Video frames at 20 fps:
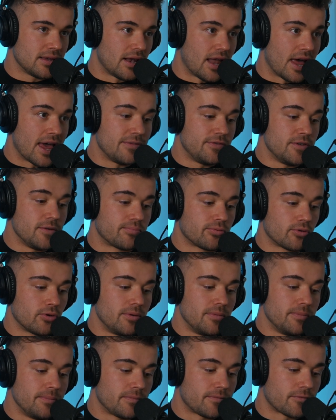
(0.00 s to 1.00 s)
like if you brought
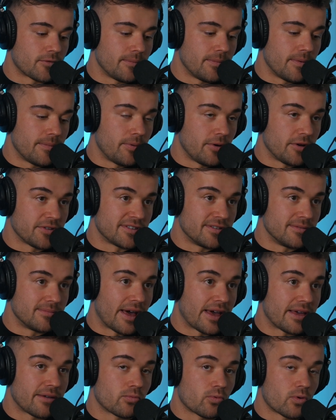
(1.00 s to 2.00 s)
them from the bottom
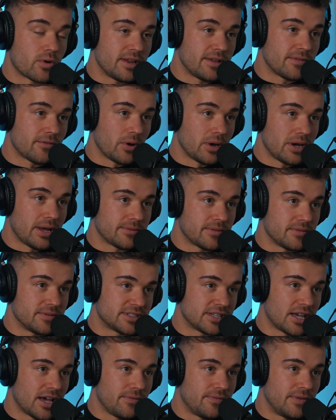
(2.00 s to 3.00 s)
like really quickly up to the
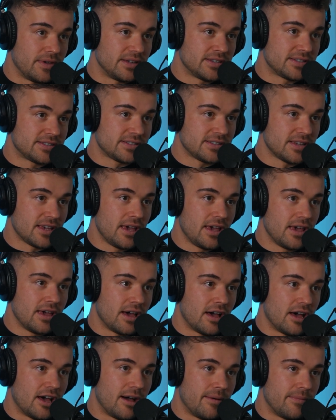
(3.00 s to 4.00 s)
surface.
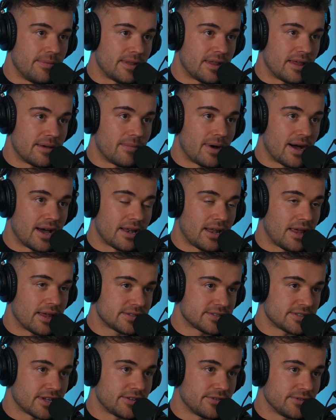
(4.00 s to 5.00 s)
Then they might
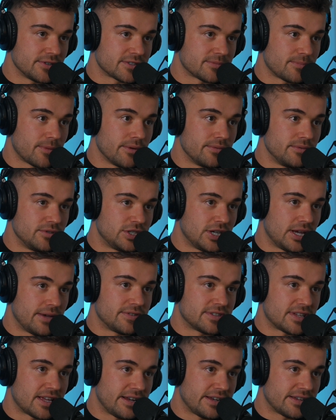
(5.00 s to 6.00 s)
like start to explode and shit
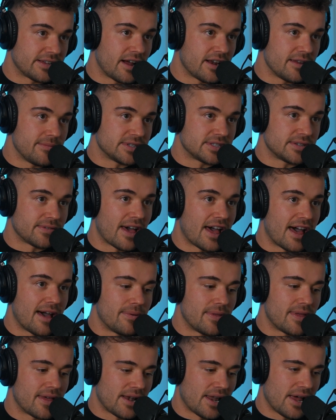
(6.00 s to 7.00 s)
if there's any tiny bits of air,
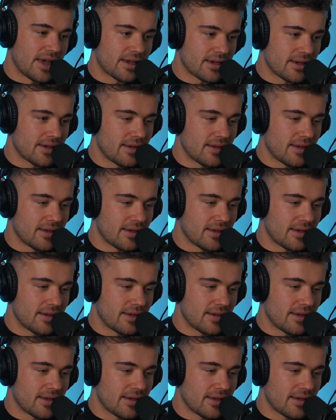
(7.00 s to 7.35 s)
but they're like